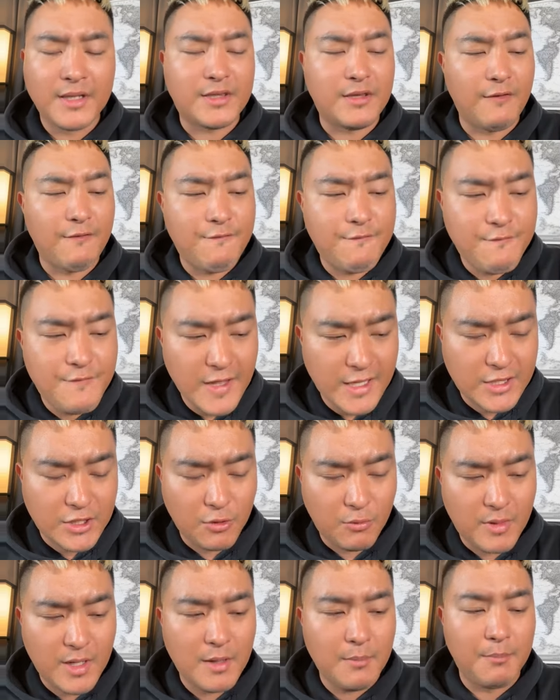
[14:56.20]
but the
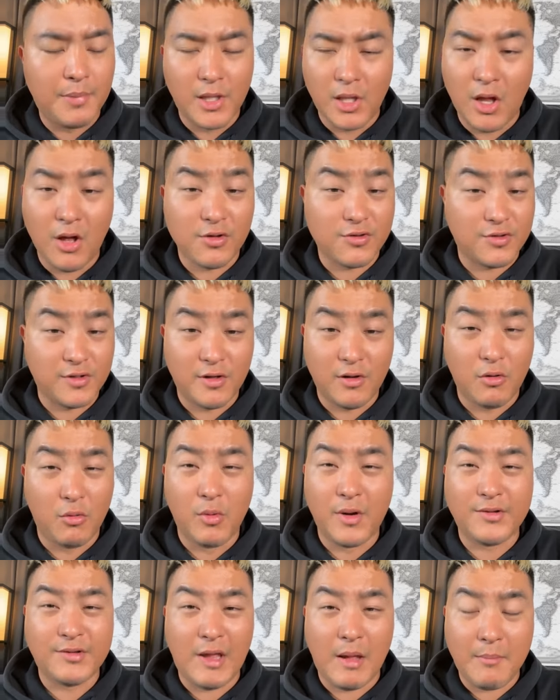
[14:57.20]
victory belongs to the
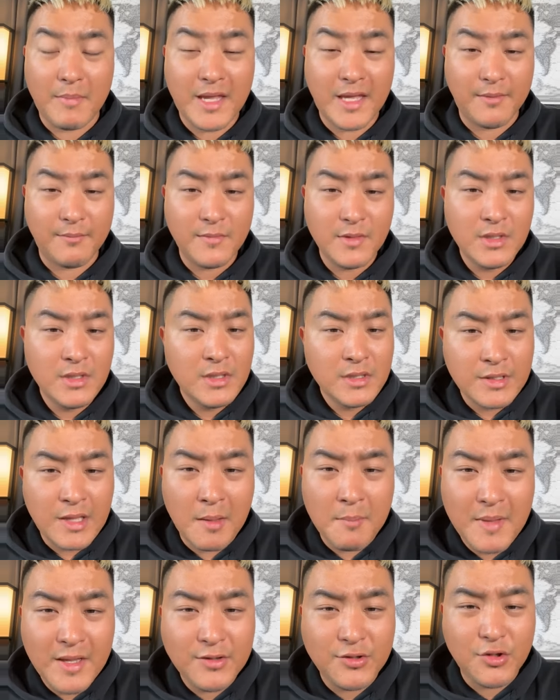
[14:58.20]
Lord. What does that mean?
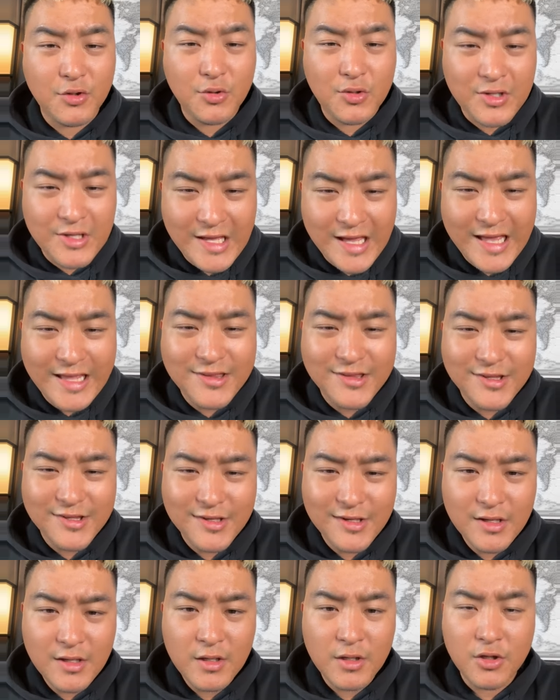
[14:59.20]
That means you
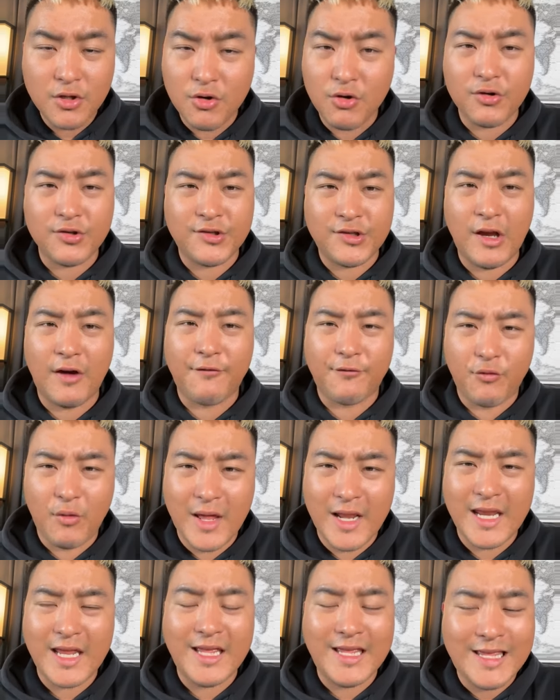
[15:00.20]
get yourself
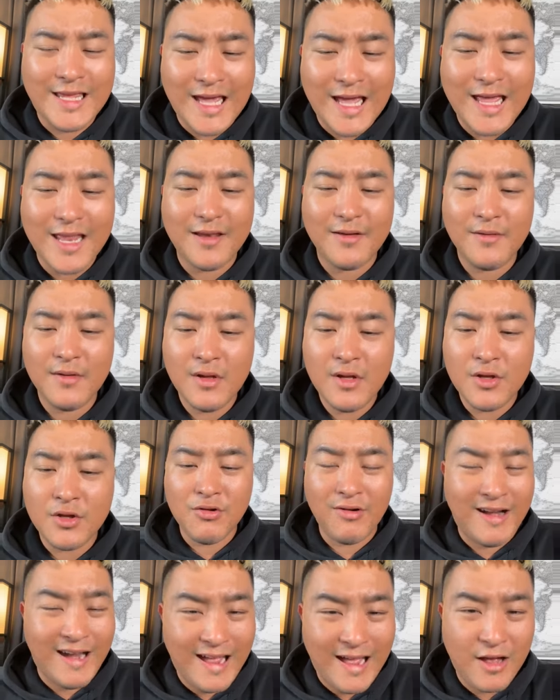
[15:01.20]
ready. Get
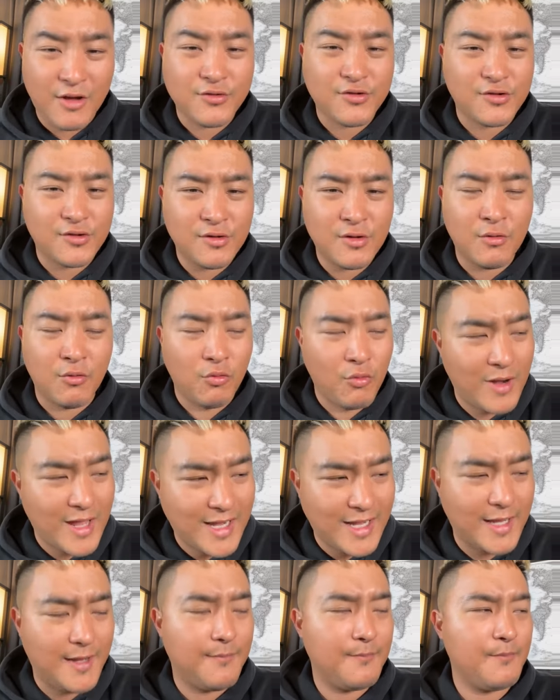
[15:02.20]
your house
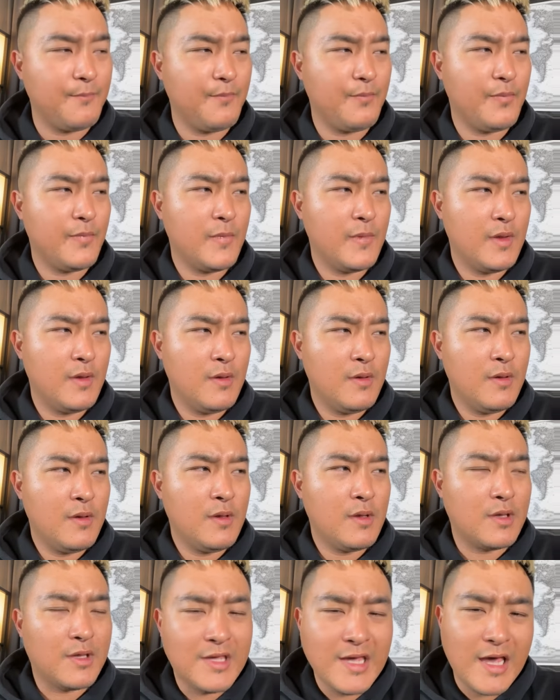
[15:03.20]
ready.
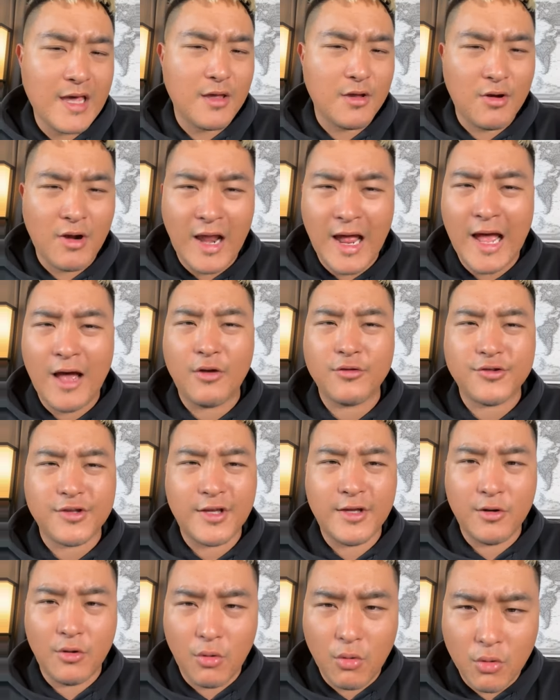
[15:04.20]
Get your
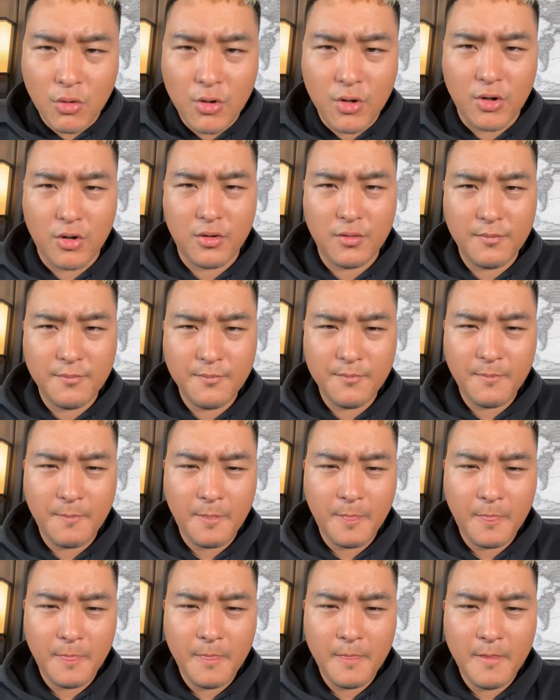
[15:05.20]
house in order.
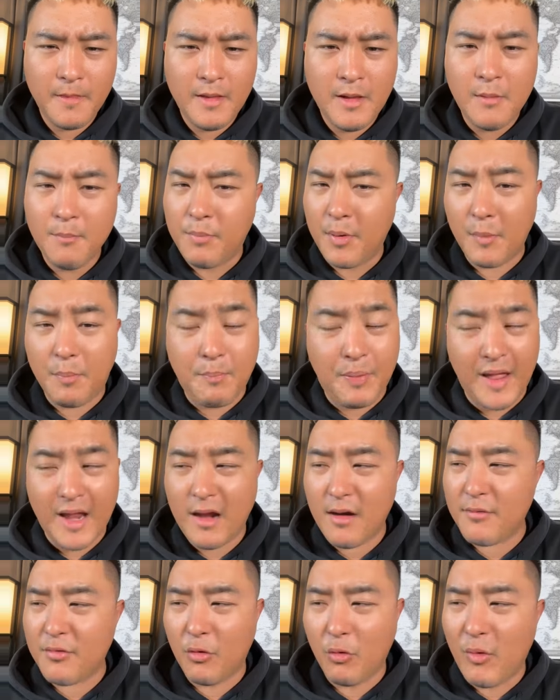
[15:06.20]

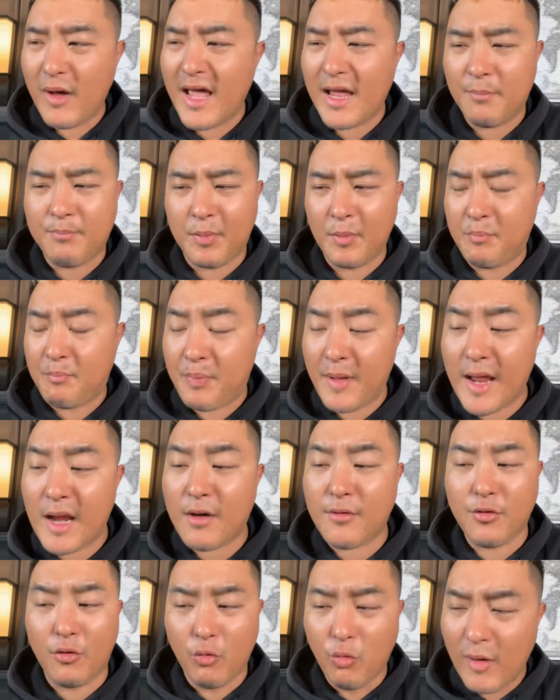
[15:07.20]
Prepare the way.
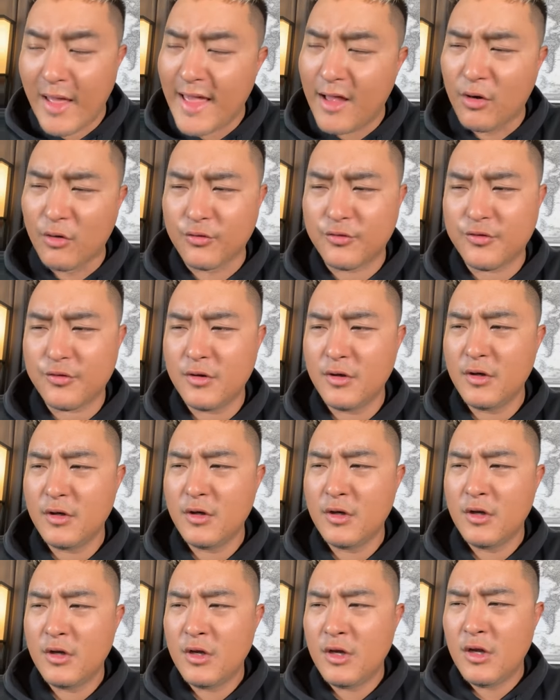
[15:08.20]
Prepare the wells.
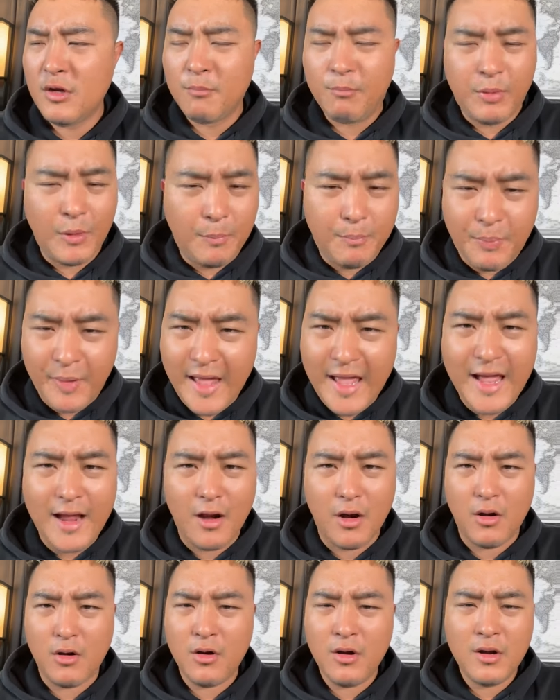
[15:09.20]

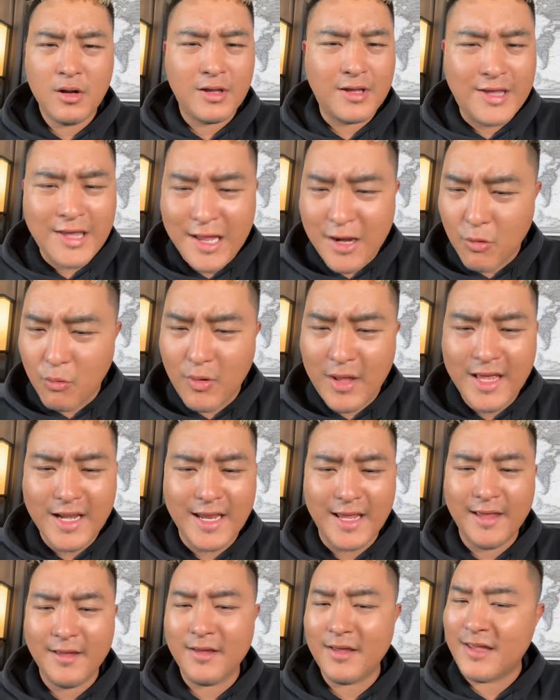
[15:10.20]
Prepare. Get
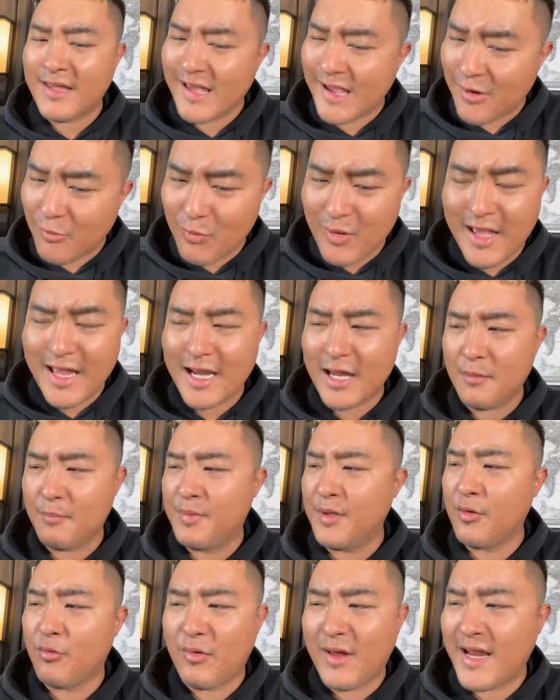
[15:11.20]
ready. Get ready.
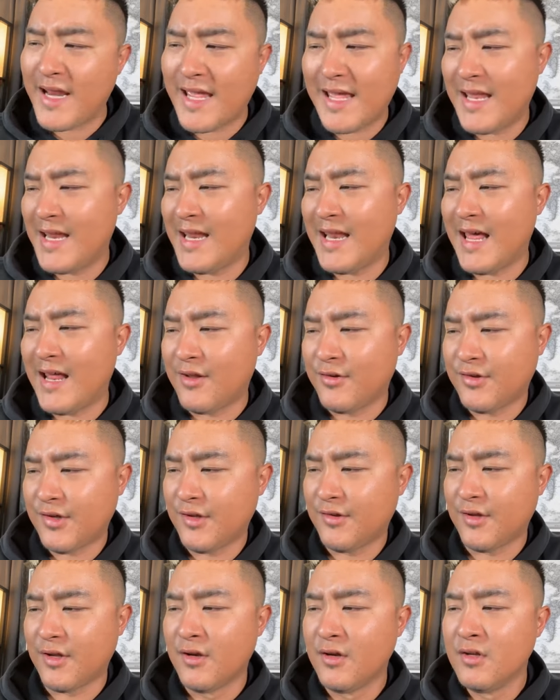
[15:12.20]
Be ready in and out of
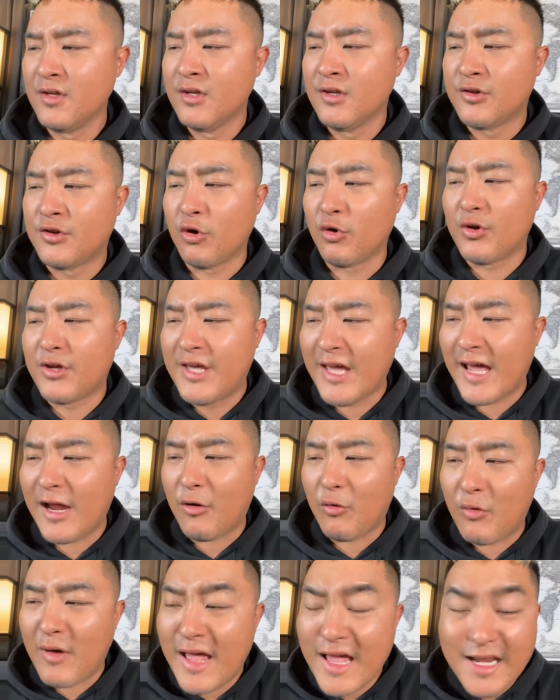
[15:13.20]
season. So
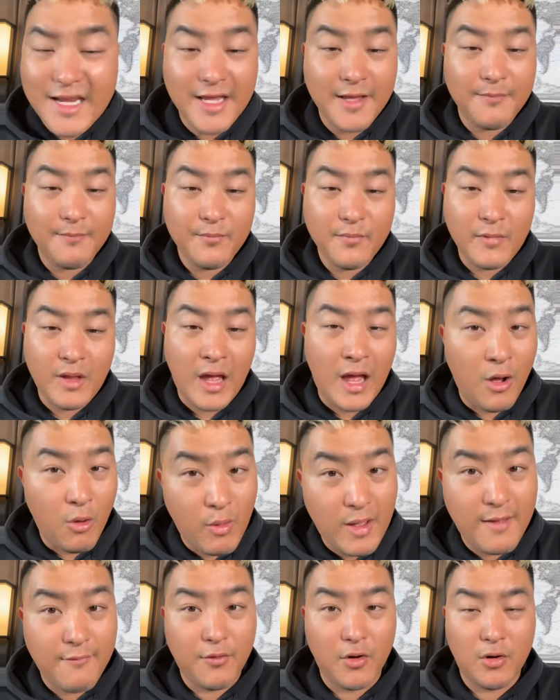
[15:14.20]
get ready.
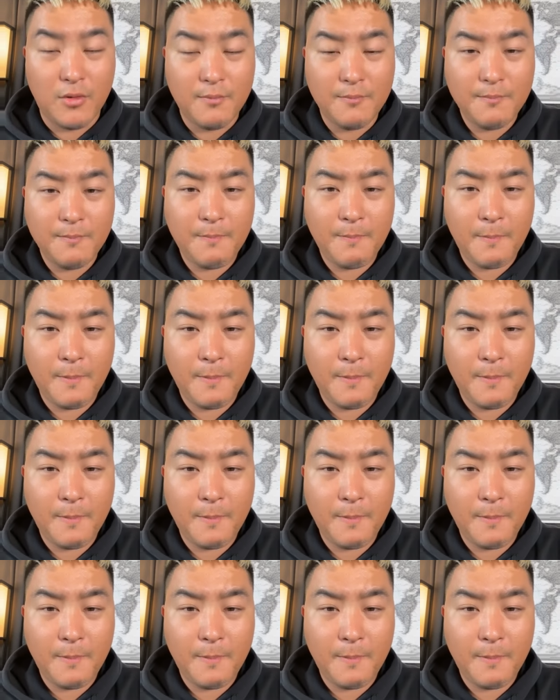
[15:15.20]
However,